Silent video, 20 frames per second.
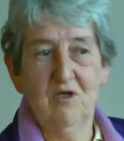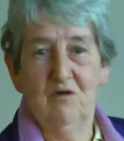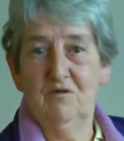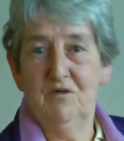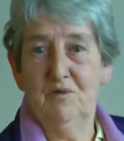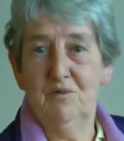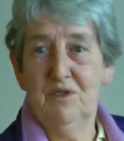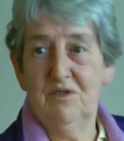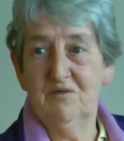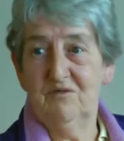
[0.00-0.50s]
of
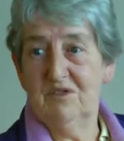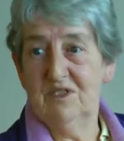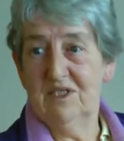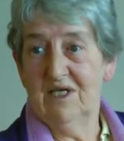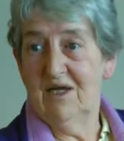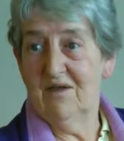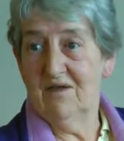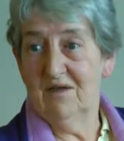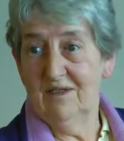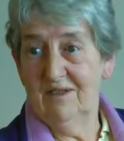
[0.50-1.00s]
them live
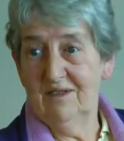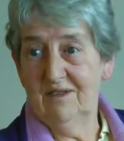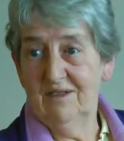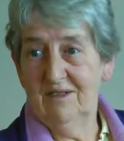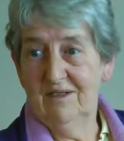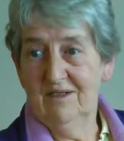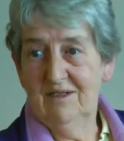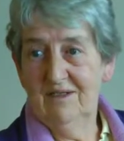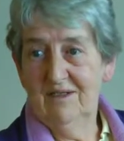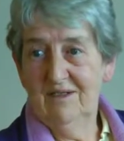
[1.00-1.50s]
together.
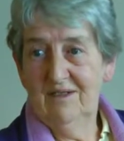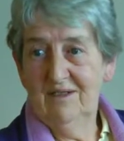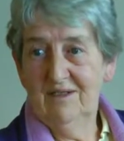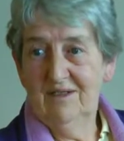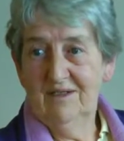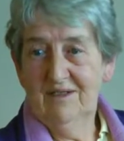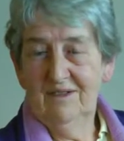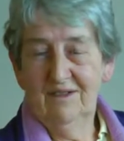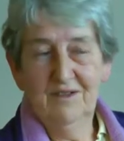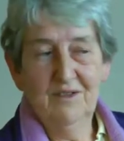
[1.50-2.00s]

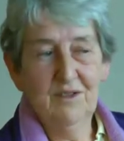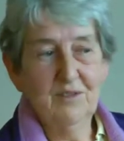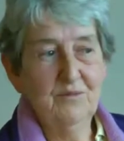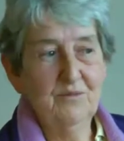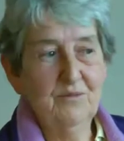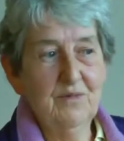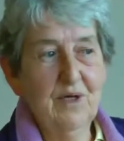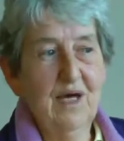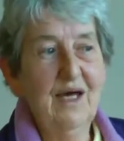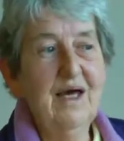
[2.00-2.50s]

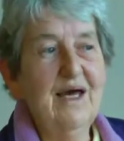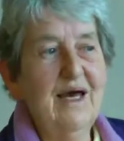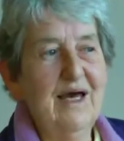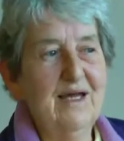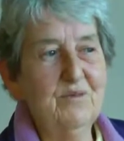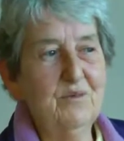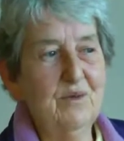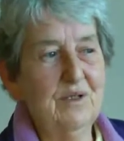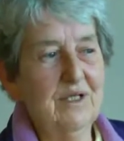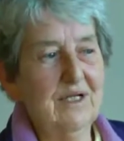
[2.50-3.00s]
We
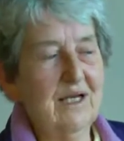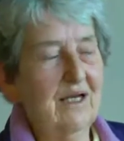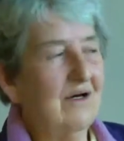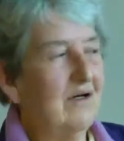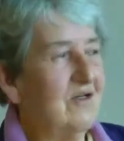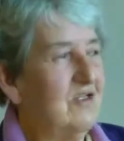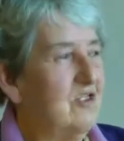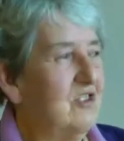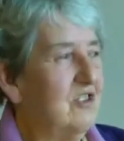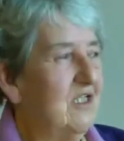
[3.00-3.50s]
had one
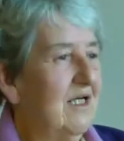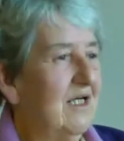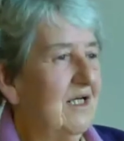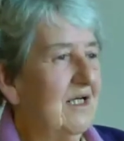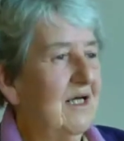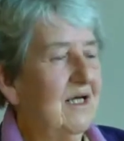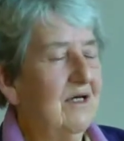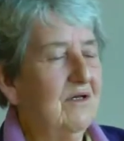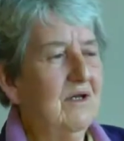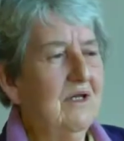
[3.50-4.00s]
last
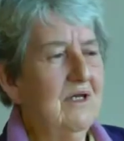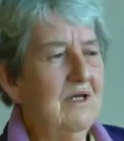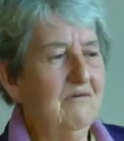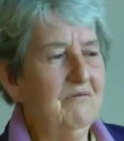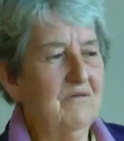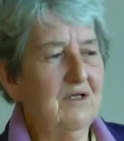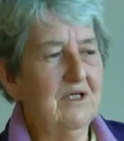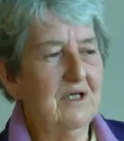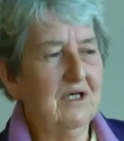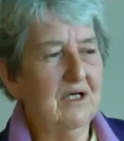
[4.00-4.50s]
year,
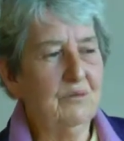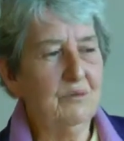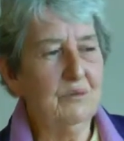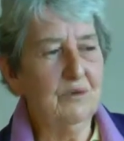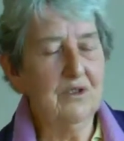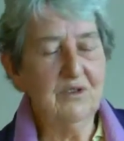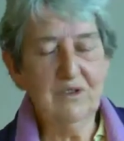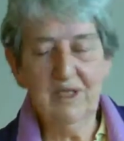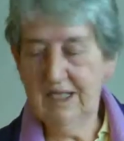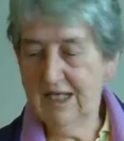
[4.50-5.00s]
lovely
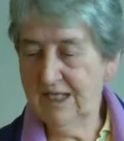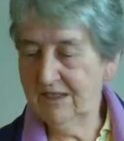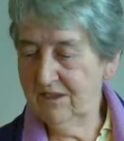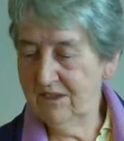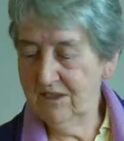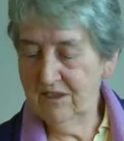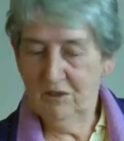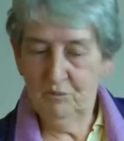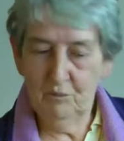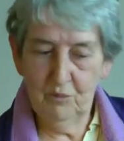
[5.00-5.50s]
couple, and they had
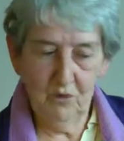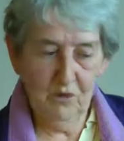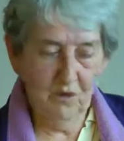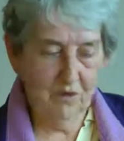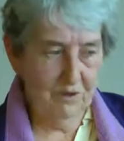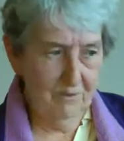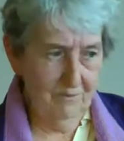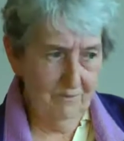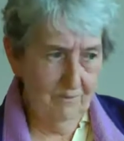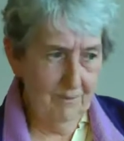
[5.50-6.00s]
a little
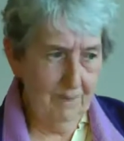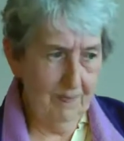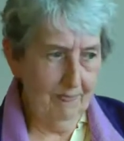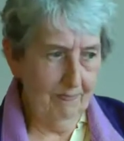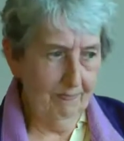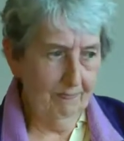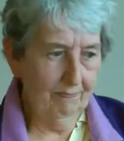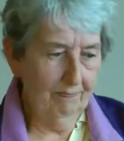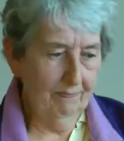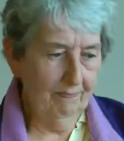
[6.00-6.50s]
boy.
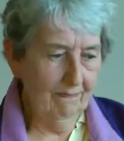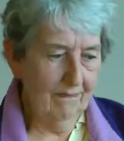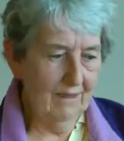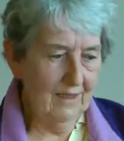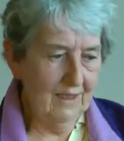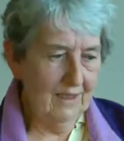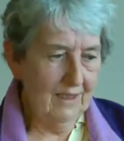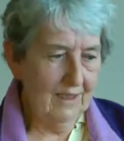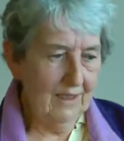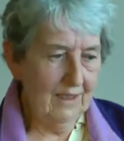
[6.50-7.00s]

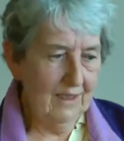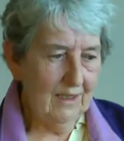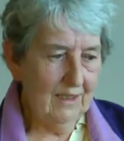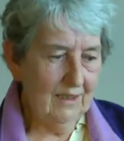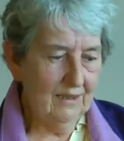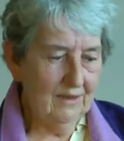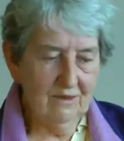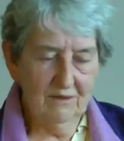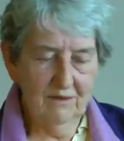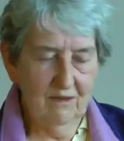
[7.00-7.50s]

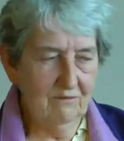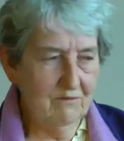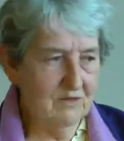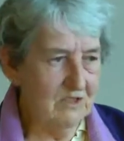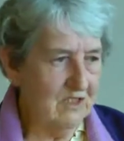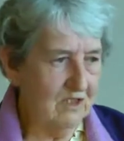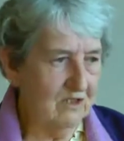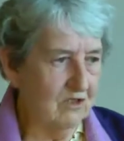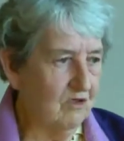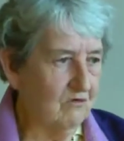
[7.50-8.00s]
And uh,
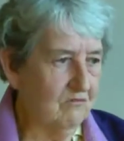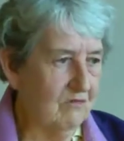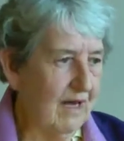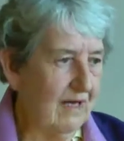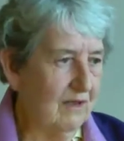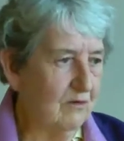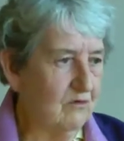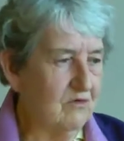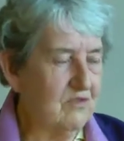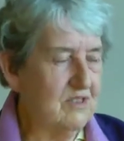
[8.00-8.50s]
obviously,
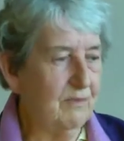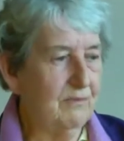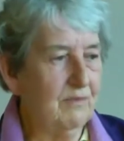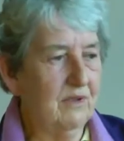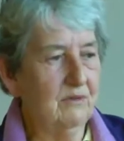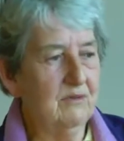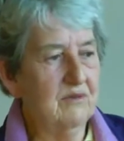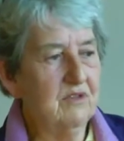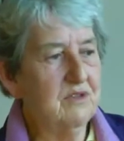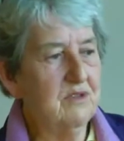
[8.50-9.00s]
Gran or
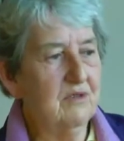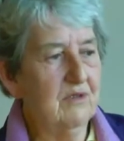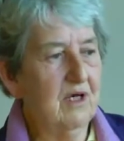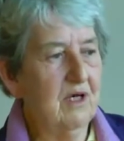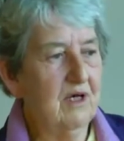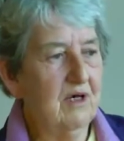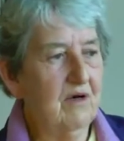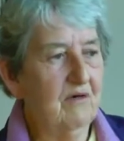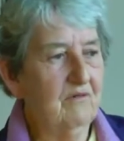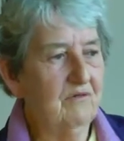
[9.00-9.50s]
something was
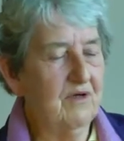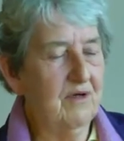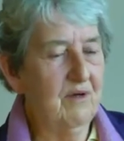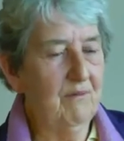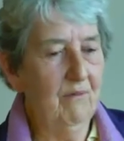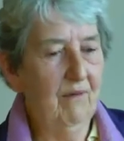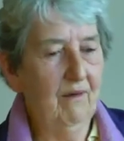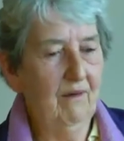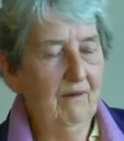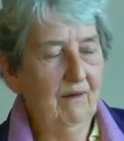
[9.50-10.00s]
looking after him.